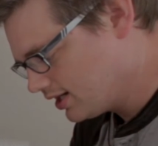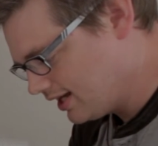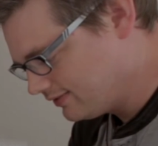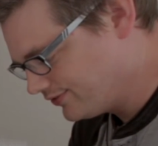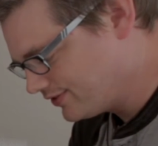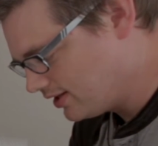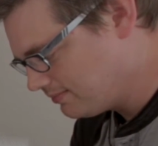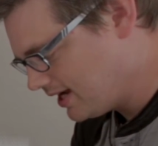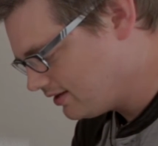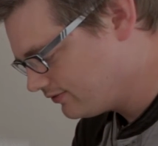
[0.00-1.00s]
had the stunt
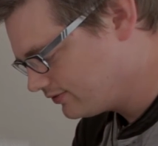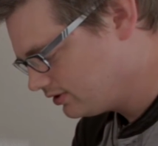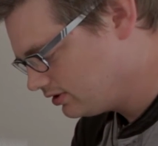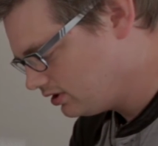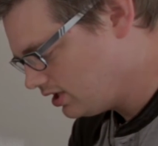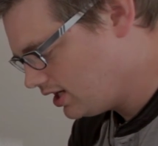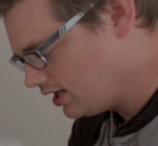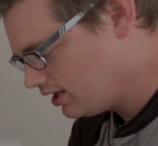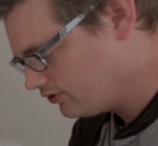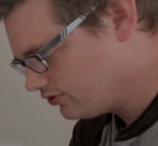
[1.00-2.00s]
mask,
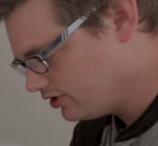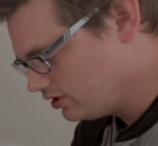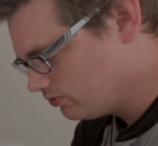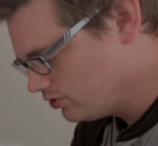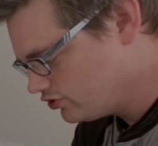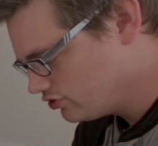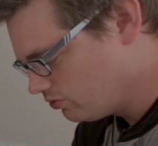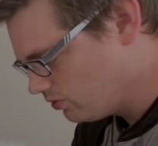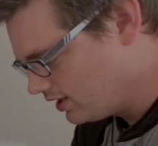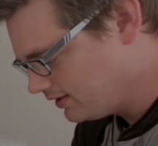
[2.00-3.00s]
and in the original
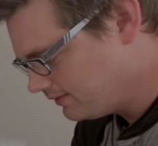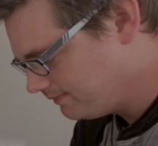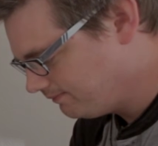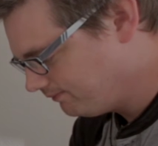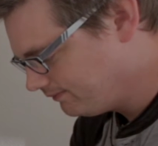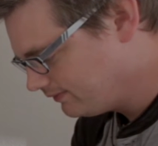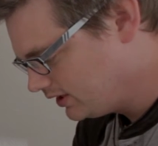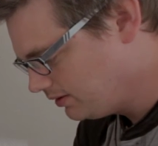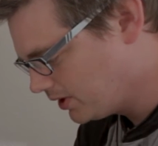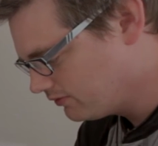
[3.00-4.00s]
one
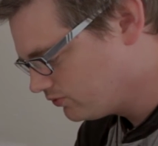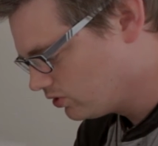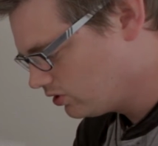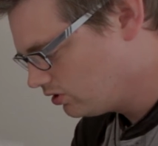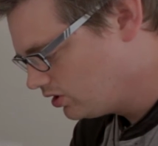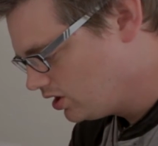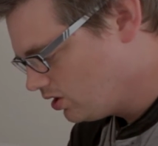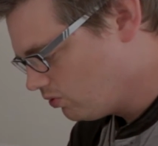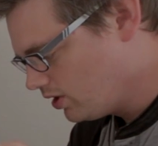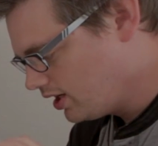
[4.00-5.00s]
in part 4,
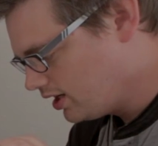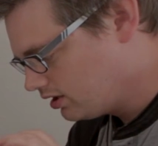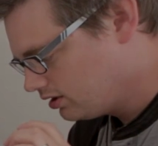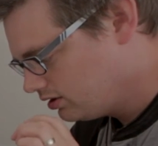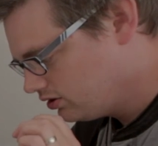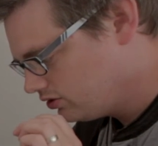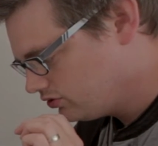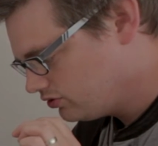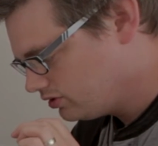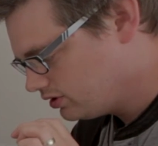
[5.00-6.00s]
where
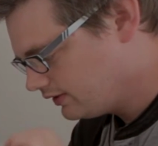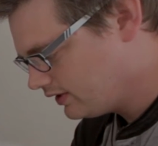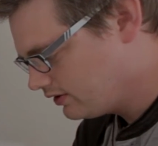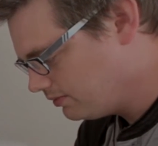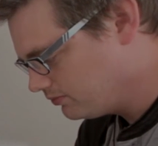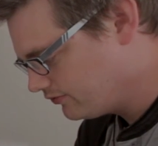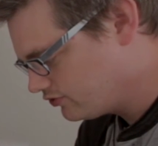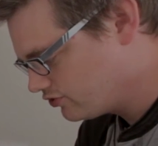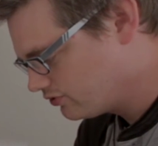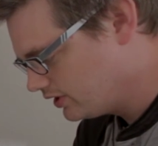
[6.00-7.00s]
I think her name was
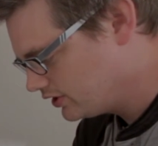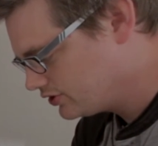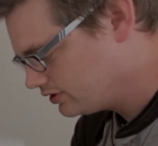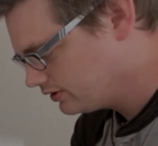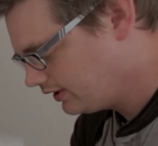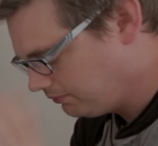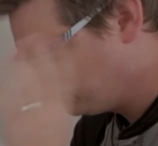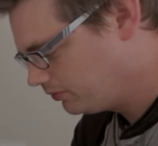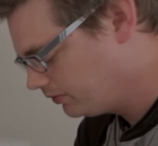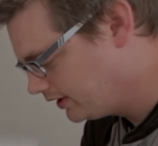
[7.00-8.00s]
Trish, I can't
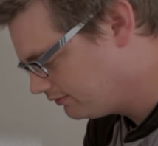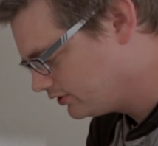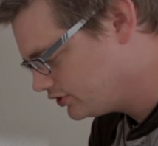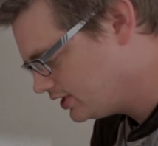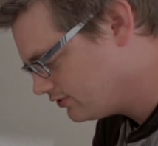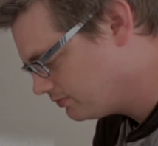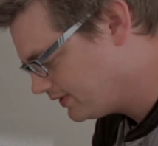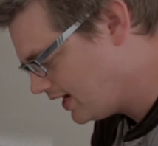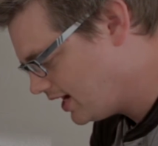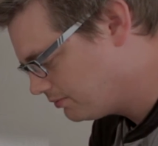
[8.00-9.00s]
remember, whatever, she hits him with
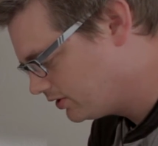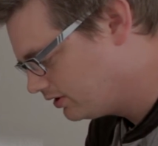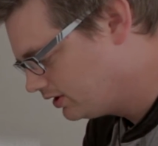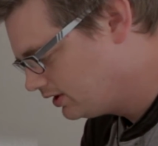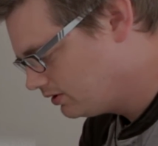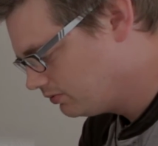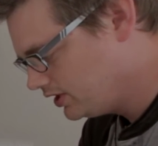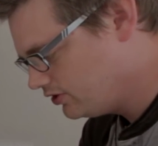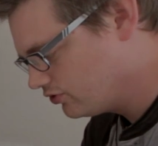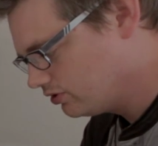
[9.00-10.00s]
a hammer when
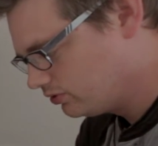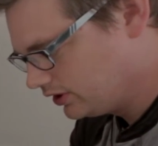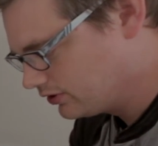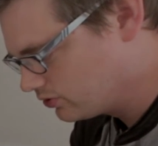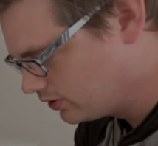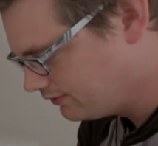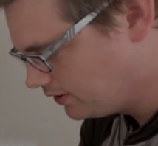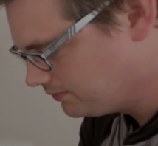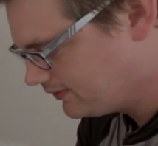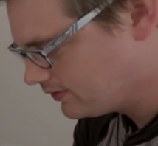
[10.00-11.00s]
he's holding on to Corey
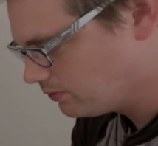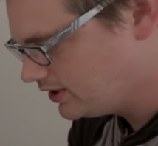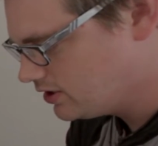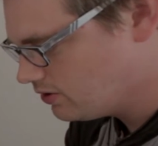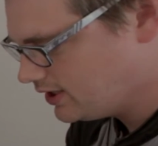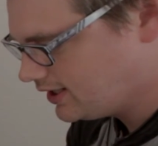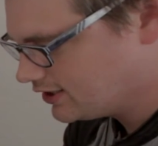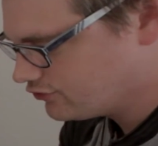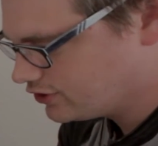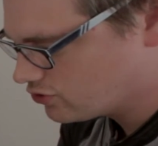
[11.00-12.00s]
Feldman through the window, and it
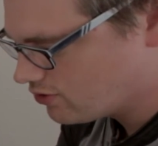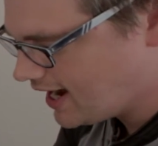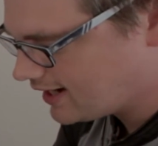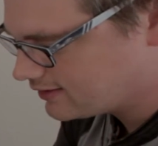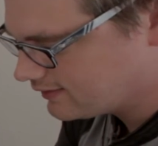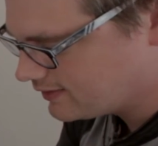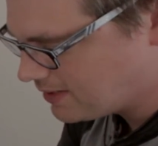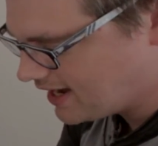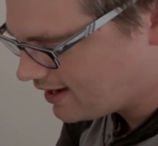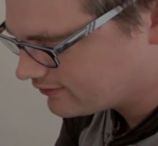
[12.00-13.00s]
actually cracked the
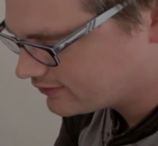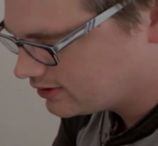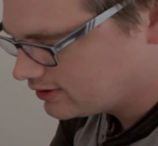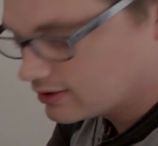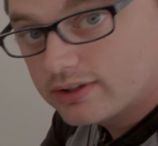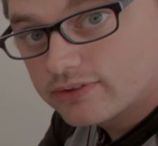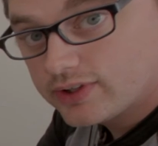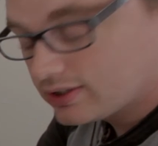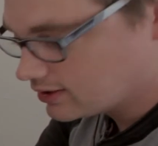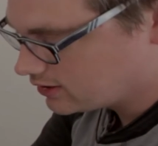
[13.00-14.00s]
mask. See,
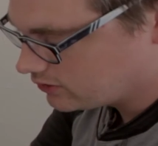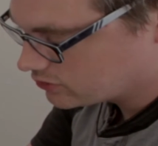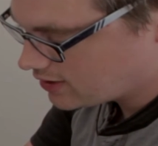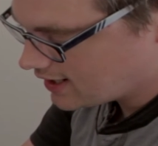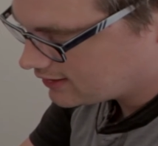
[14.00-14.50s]
I got a little crack